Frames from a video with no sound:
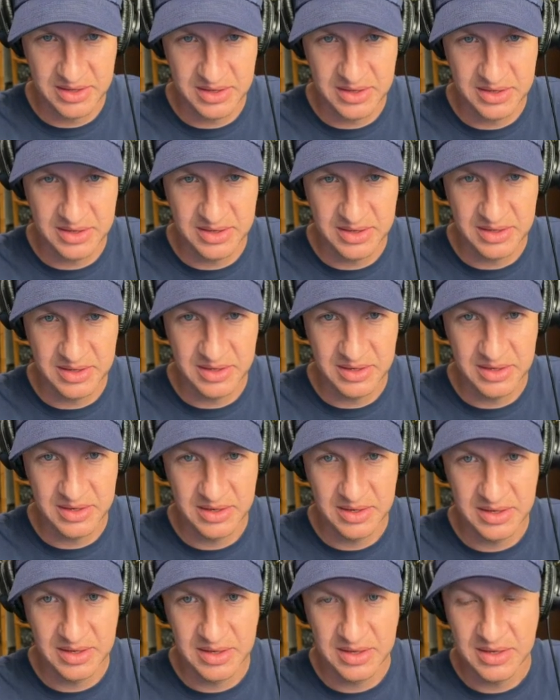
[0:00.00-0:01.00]

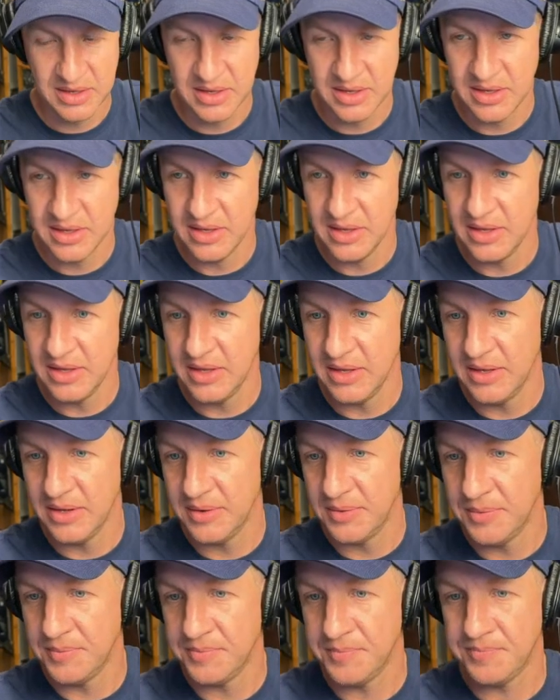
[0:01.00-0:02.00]

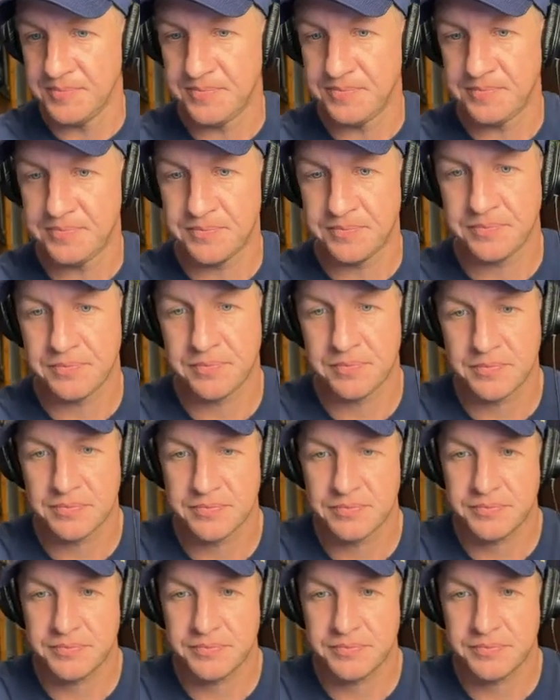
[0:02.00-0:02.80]
[no speech]